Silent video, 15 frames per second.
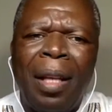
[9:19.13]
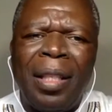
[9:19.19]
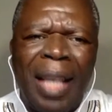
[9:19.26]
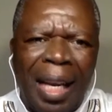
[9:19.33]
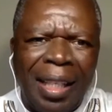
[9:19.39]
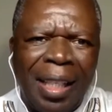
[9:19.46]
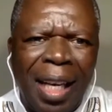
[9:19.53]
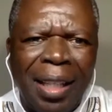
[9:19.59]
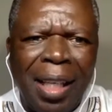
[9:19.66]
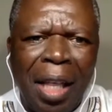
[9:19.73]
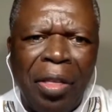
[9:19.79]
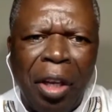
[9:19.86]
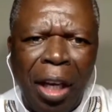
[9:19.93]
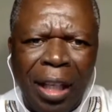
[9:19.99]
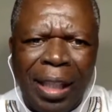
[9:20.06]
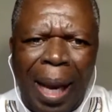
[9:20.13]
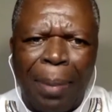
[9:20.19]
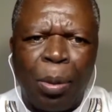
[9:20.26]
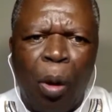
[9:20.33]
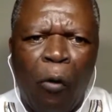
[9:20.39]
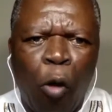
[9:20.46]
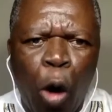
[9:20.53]
suggest three
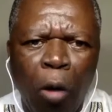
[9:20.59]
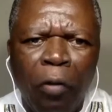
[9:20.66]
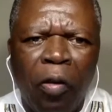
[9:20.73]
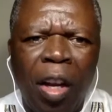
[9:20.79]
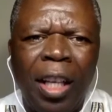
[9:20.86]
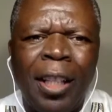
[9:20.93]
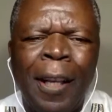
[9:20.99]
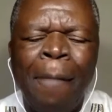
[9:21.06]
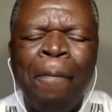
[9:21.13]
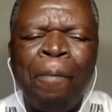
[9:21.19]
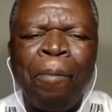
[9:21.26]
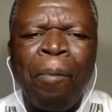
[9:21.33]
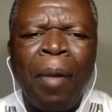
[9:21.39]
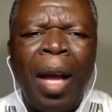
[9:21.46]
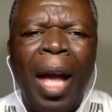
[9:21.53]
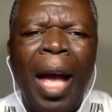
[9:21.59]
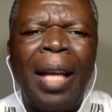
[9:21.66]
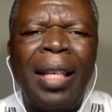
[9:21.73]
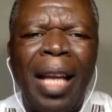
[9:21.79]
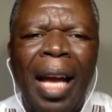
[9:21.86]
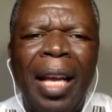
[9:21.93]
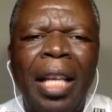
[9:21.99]
types of conflicts.
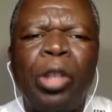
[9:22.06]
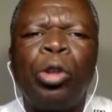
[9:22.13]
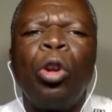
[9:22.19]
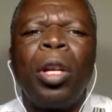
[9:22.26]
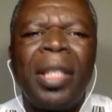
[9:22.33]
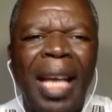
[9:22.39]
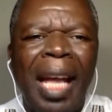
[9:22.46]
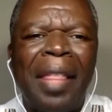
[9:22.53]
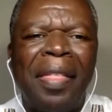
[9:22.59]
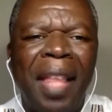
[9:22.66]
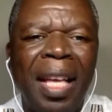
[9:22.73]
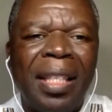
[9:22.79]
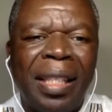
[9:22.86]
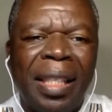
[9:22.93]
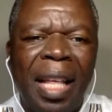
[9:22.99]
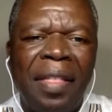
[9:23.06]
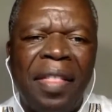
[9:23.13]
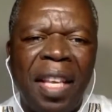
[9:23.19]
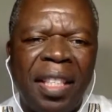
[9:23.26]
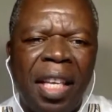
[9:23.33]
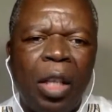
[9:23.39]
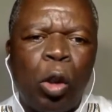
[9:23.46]
And it's not saying this
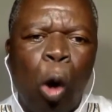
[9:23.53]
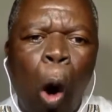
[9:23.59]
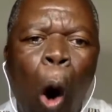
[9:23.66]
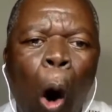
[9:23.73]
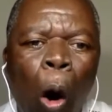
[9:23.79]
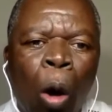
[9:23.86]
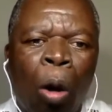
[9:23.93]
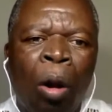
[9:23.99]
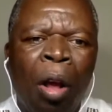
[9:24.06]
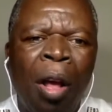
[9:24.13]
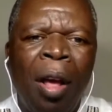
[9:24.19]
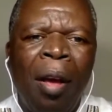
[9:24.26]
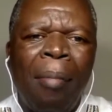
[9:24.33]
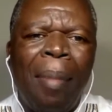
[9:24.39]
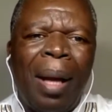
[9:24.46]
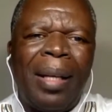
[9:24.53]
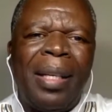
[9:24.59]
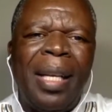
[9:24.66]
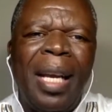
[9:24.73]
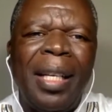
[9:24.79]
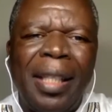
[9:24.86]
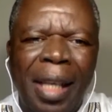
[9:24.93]
is all,
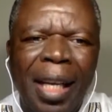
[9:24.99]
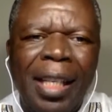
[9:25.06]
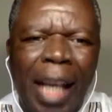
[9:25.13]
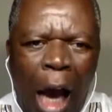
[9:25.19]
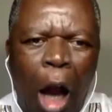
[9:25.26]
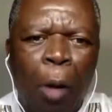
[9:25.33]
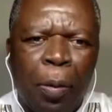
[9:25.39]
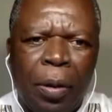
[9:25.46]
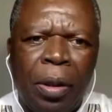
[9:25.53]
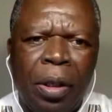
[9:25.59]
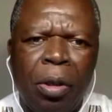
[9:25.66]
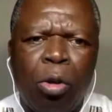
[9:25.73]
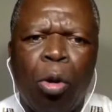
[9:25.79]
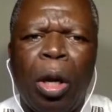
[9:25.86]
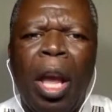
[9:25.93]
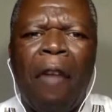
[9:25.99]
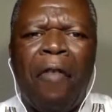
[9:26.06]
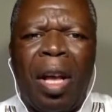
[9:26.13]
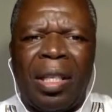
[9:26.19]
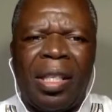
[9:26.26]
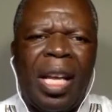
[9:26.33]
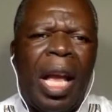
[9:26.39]
but it helps to
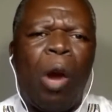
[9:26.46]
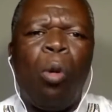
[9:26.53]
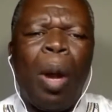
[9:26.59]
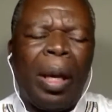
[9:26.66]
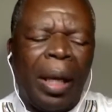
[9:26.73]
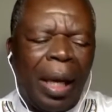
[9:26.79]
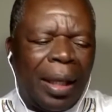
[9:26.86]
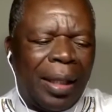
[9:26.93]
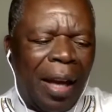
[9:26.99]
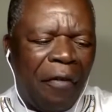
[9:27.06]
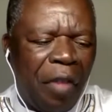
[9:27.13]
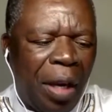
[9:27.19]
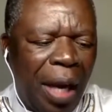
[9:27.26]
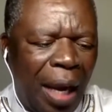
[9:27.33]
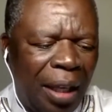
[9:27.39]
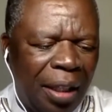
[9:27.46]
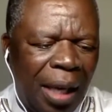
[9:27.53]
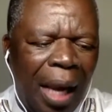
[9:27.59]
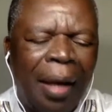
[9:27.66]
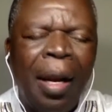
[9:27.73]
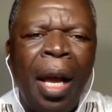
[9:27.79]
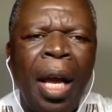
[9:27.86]
give us a working
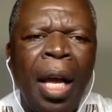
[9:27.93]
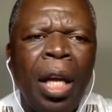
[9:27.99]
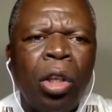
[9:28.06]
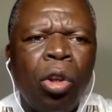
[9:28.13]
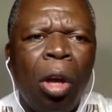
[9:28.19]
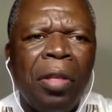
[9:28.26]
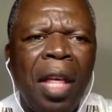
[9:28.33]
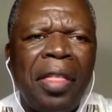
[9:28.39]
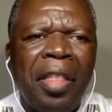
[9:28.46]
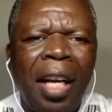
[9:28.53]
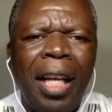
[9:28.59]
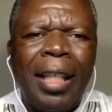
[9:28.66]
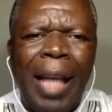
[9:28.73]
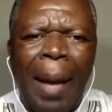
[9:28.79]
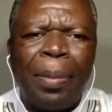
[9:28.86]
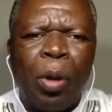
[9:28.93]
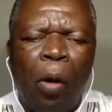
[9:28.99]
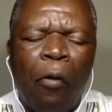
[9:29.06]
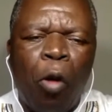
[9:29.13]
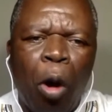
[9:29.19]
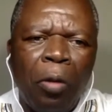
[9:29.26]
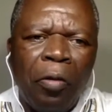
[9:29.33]
definition. So the three types
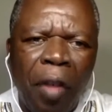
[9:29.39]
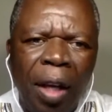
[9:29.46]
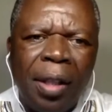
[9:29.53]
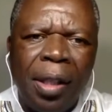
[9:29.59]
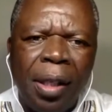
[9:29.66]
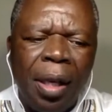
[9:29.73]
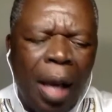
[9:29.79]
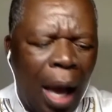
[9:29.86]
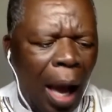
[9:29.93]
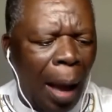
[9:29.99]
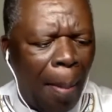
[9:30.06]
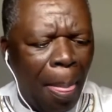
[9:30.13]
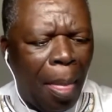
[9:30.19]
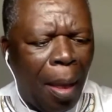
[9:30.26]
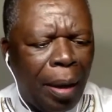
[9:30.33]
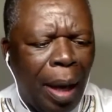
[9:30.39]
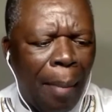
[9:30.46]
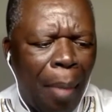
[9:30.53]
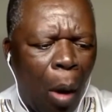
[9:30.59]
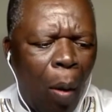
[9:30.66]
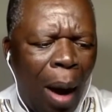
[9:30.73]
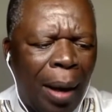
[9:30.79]
of conflicts,
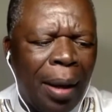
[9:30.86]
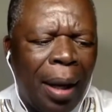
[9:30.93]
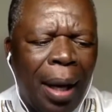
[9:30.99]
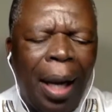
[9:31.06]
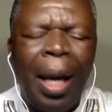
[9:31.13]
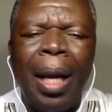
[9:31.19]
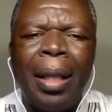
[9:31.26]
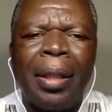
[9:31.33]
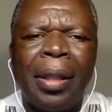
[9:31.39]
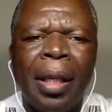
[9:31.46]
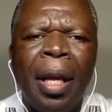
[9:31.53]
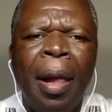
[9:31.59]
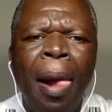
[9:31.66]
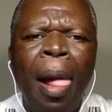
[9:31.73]
number one is